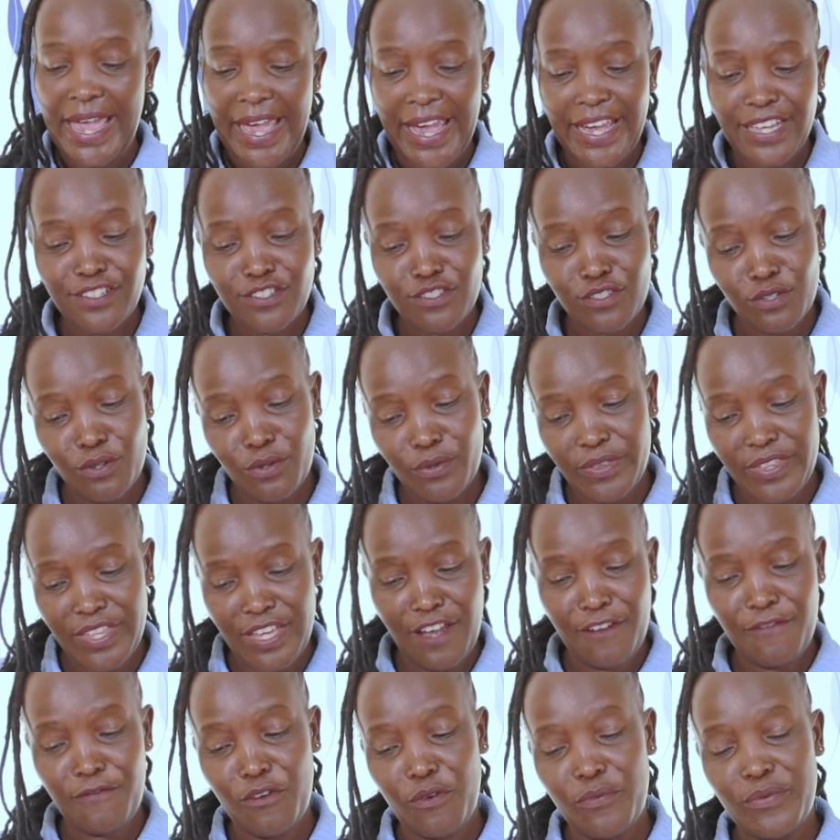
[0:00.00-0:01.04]
And so
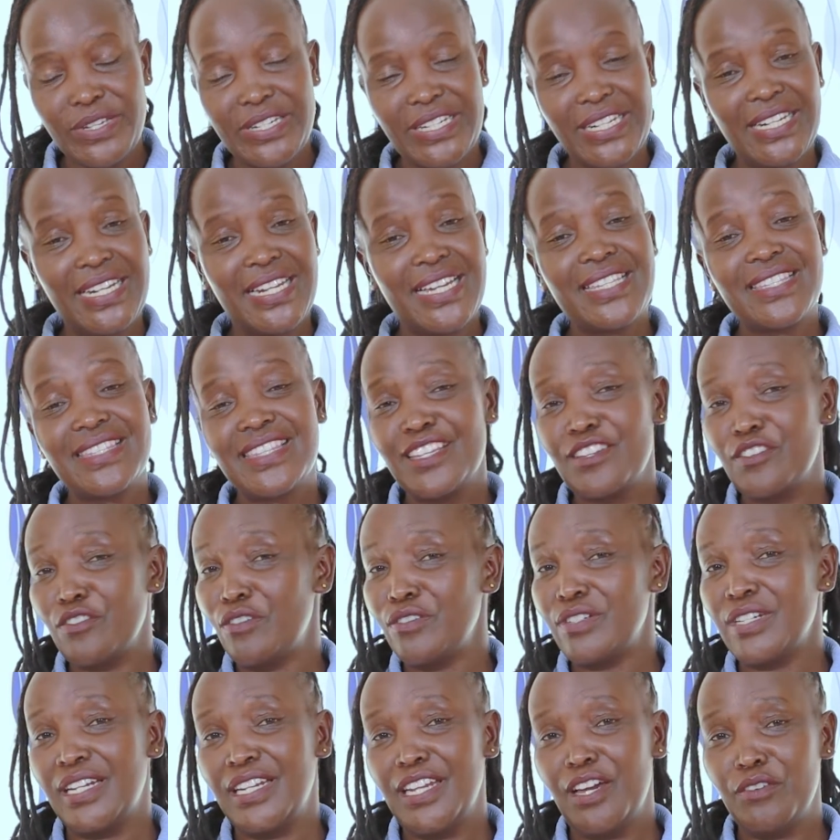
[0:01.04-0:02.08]
therefore we realize that you're
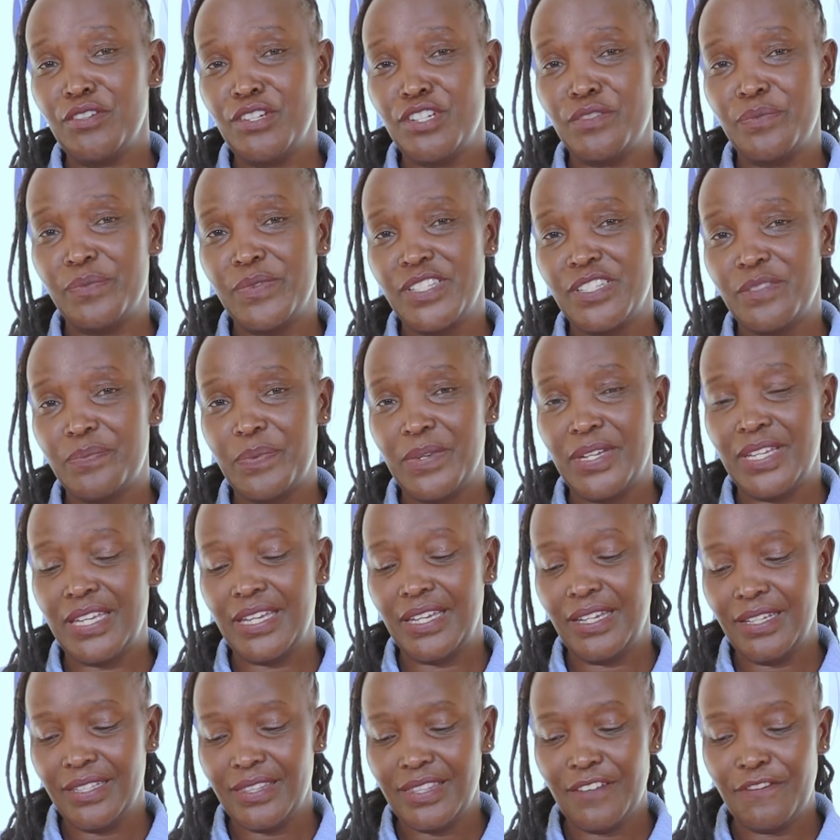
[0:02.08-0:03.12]
not allowed to be
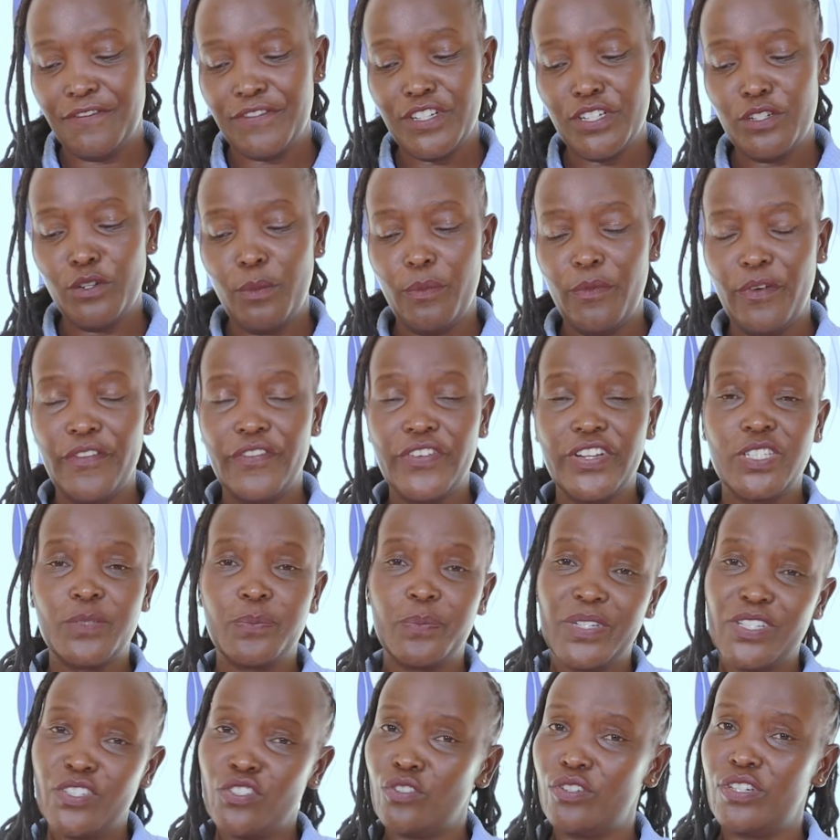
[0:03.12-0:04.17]
speaking. The freedom of
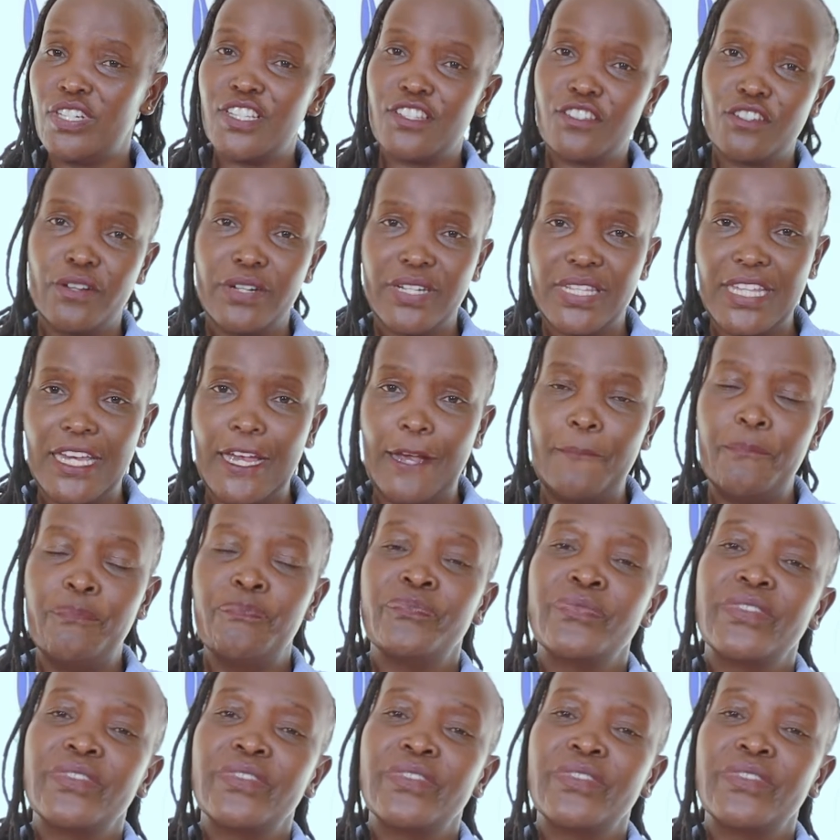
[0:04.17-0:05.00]
expression is not there.